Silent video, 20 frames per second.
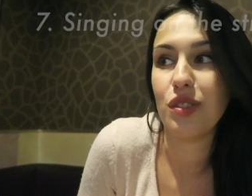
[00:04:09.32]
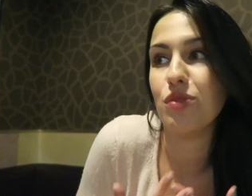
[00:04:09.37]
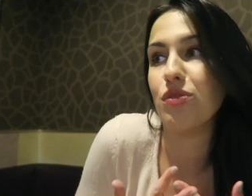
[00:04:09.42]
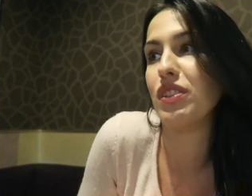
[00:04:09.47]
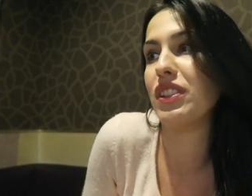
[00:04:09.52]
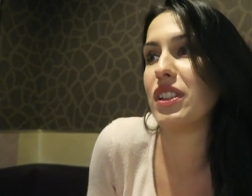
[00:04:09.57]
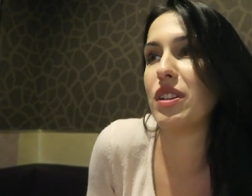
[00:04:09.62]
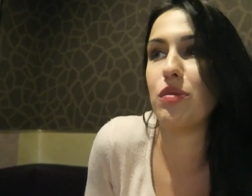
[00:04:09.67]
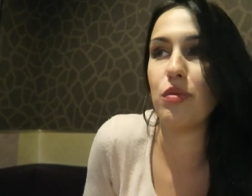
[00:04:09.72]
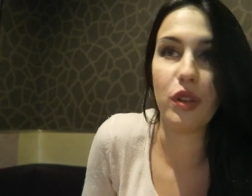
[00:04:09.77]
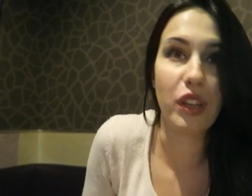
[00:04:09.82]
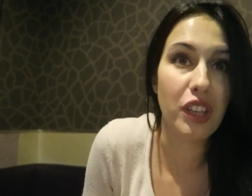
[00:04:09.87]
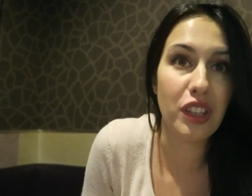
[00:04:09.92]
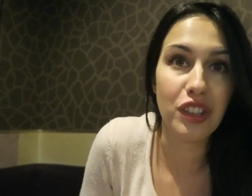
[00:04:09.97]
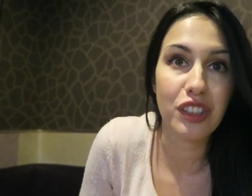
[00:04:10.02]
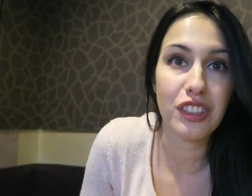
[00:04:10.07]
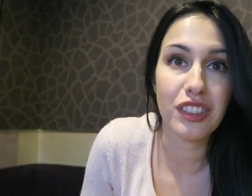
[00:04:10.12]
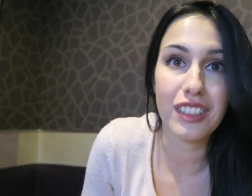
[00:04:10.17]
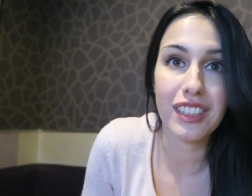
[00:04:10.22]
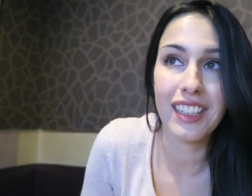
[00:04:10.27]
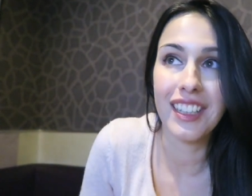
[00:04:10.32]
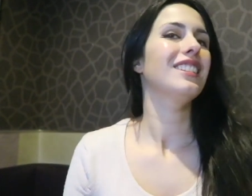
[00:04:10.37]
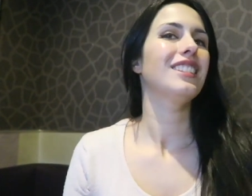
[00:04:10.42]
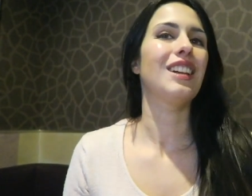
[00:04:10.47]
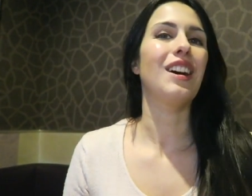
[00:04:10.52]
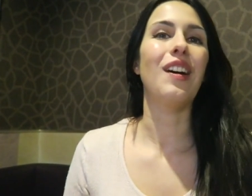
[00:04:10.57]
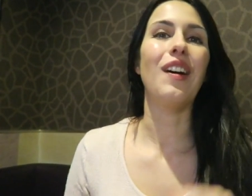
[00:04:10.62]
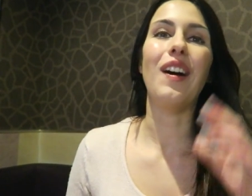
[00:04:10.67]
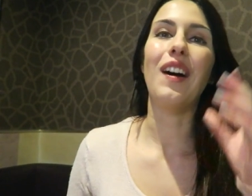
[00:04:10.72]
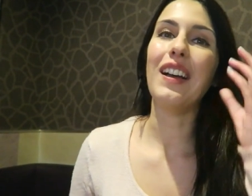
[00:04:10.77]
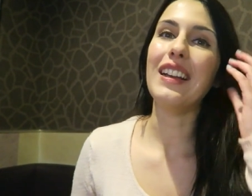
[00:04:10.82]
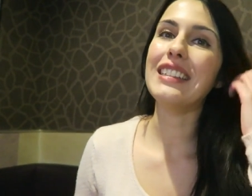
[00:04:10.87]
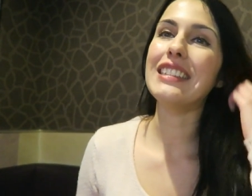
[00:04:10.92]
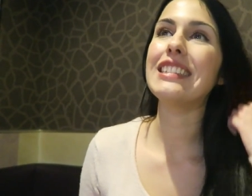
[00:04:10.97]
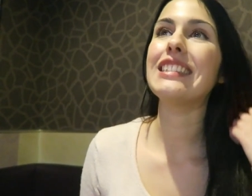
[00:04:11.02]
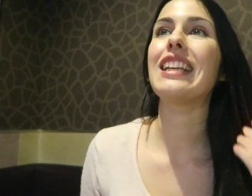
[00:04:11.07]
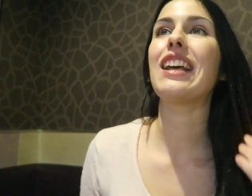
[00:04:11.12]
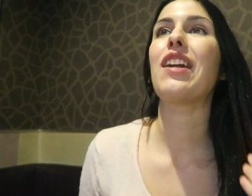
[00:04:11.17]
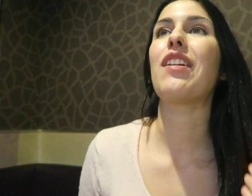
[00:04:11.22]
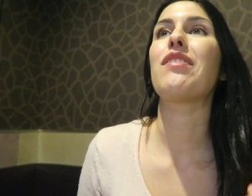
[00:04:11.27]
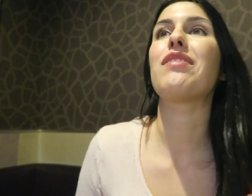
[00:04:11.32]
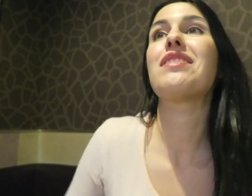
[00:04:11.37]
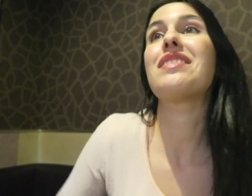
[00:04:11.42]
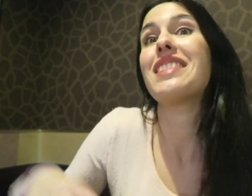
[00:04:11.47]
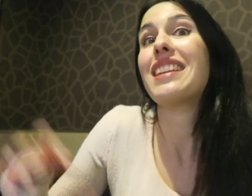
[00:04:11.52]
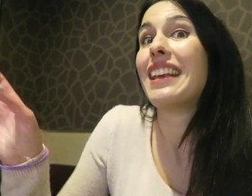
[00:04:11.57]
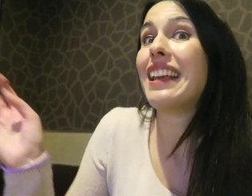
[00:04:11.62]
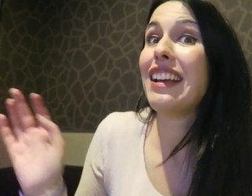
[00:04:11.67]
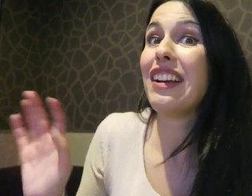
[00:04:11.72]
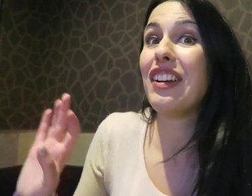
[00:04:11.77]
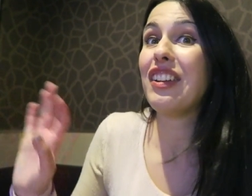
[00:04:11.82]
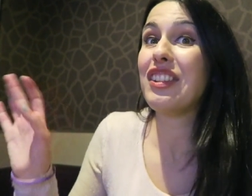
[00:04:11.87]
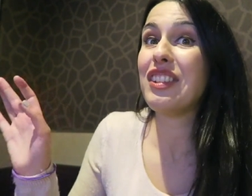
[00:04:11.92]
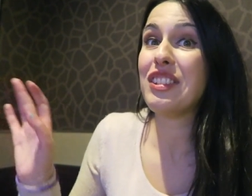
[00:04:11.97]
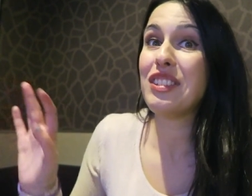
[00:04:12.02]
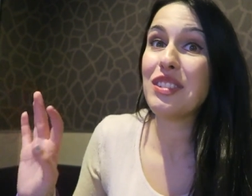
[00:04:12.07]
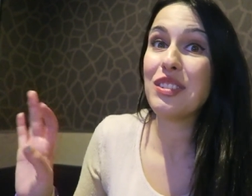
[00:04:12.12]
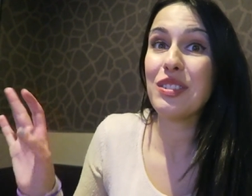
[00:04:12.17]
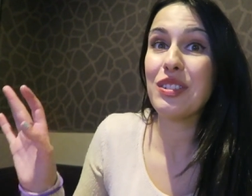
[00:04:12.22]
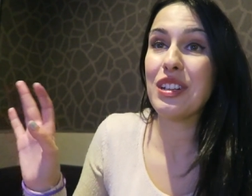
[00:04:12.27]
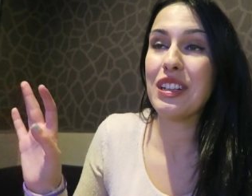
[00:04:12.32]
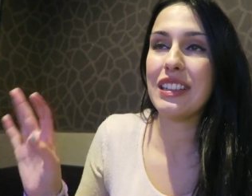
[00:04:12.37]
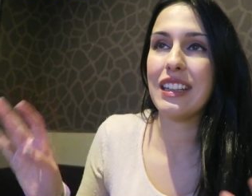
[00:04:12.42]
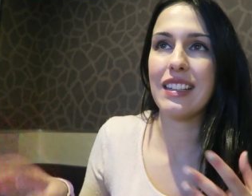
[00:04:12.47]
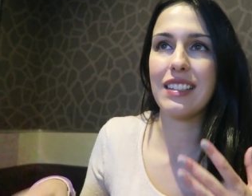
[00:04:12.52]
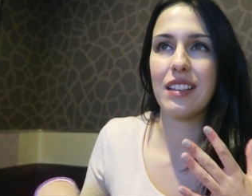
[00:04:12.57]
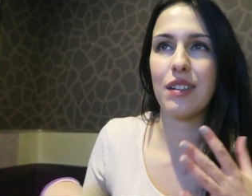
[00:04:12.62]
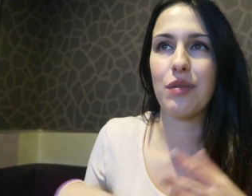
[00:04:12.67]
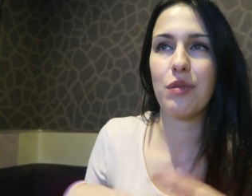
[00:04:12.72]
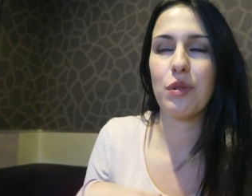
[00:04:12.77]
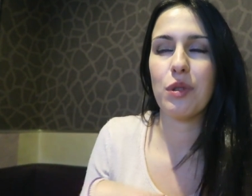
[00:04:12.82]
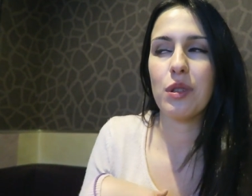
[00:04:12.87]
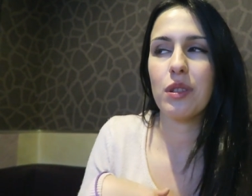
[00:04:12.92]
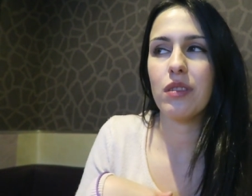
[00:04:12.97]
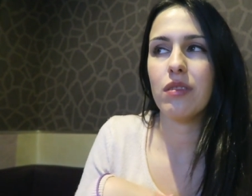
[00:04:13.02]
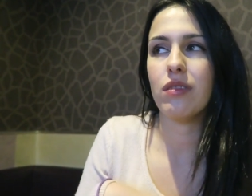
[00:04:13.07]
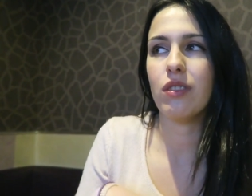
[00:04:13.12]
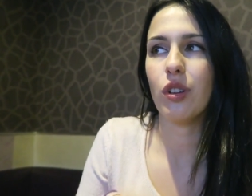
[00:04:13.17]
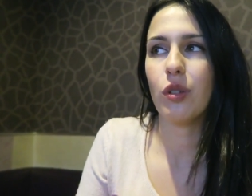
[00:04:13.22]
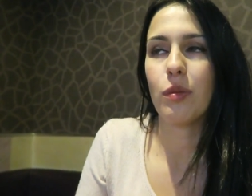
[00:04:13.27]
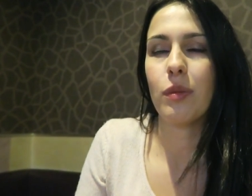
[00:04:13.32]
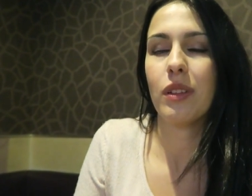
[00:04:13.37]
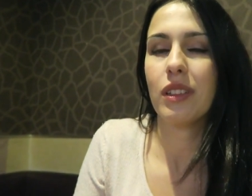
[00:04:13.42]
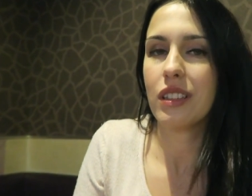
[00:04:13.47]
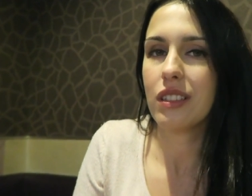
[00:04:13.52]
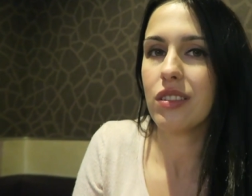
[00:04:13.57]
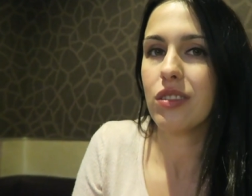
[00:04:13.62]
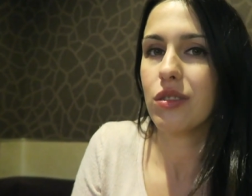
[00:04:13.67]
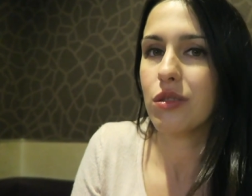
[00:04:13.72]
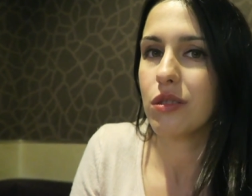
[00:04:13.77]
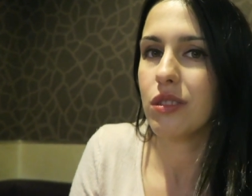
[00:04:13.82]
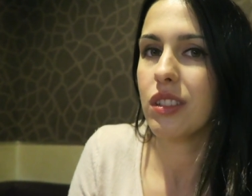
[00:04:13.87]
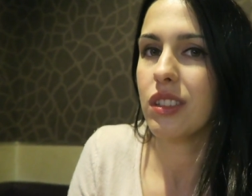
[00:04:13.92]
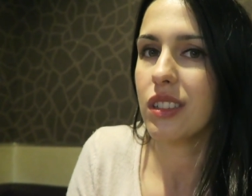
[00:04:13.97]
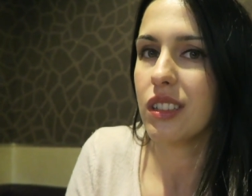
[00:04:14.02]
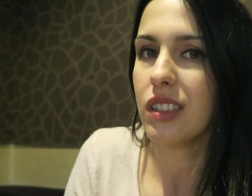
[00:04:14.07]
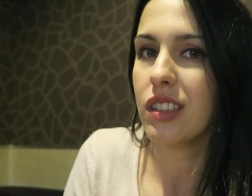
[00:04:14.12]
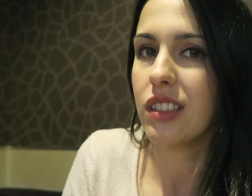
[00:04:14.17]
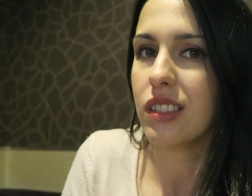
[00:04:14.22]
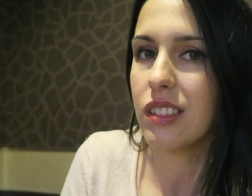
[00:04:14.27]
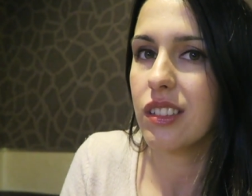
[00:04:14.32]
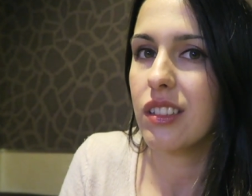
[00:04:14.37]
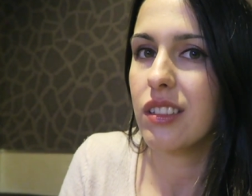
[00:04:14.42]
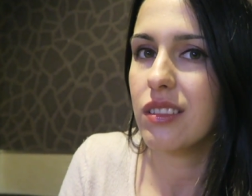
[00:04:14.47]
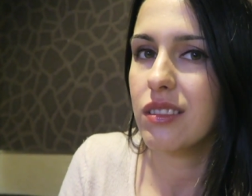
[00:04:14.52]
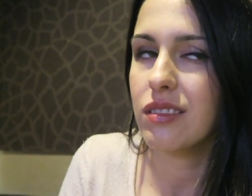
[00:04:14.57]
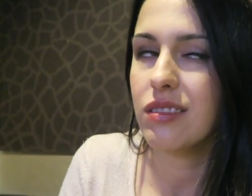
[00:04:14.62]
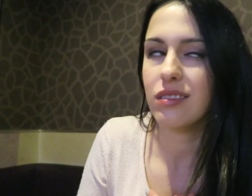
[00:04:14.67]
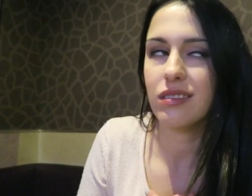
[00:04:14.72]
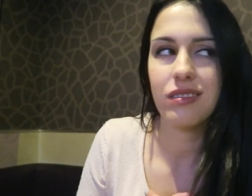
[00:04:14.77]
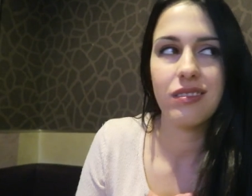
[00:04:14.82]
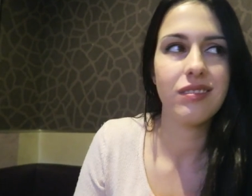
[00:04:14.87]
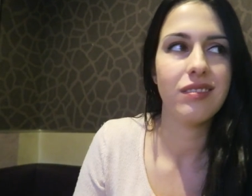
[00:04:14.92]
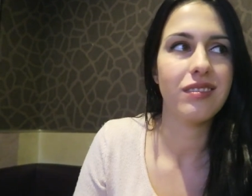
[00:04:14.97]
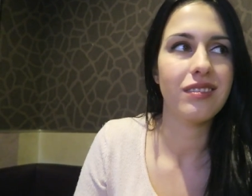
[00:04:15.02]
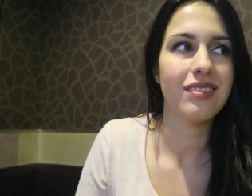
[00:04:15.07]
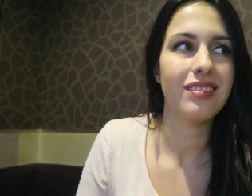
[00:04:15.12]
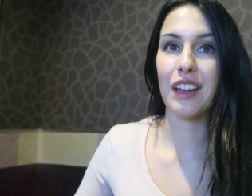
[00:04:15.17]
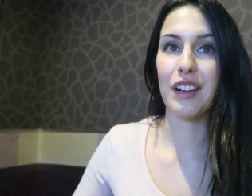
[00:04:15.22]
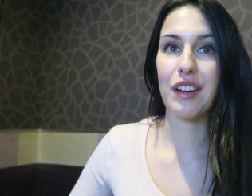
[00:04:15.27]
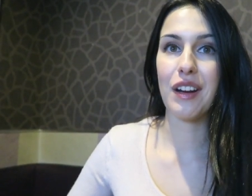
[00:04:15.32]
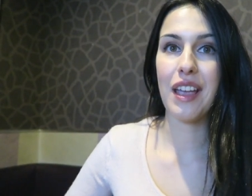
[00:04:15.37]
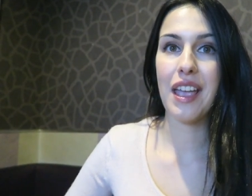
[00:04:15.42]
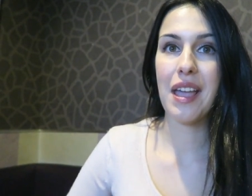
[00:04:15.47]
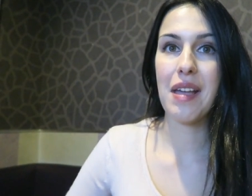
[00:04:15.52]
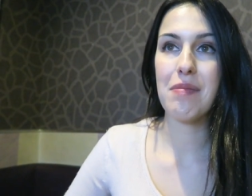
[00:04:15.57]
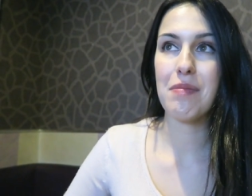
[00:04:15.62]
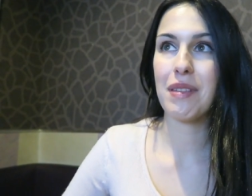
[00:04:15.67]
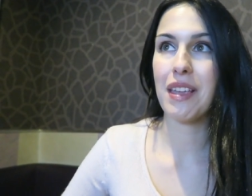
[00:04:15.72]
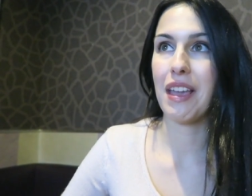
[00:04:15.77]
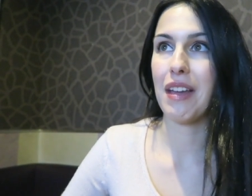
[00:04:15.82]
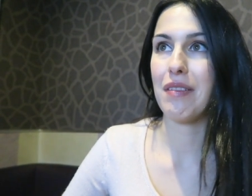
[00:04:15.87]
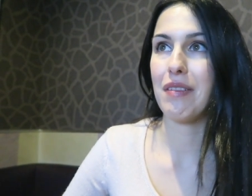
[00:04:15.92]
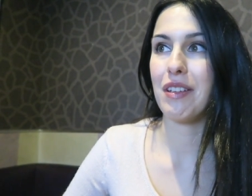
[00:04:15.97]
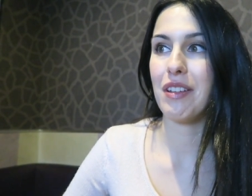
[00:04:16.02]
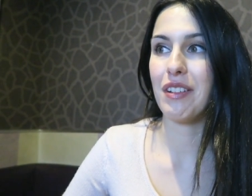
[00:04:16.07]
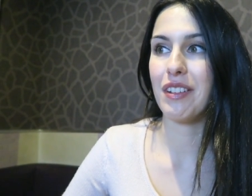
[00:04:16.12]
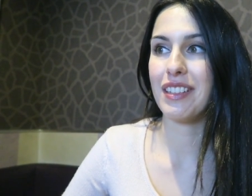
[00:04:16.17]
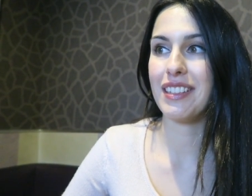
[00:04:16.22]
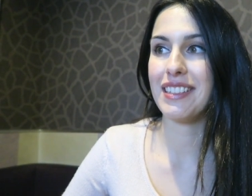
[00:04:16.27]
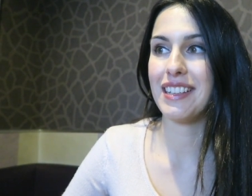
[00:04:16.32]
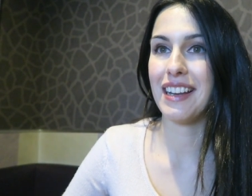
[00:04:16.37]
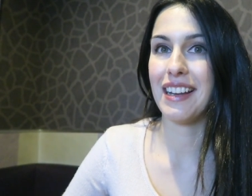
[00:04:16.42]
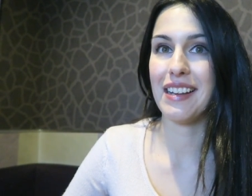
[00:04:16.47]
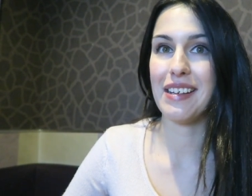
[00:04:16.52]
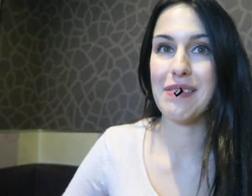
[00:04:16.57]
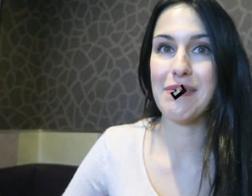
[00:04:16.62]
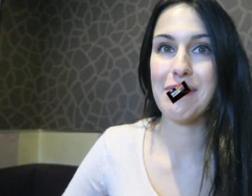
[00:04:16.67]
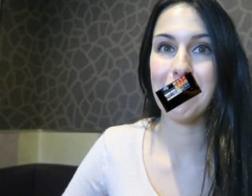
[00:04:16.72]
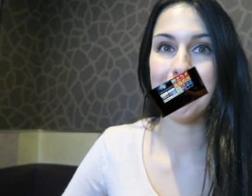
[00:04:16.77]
You're really weird. So instead of singing on the street as I would normally do in Italy, here I am, karaoke time.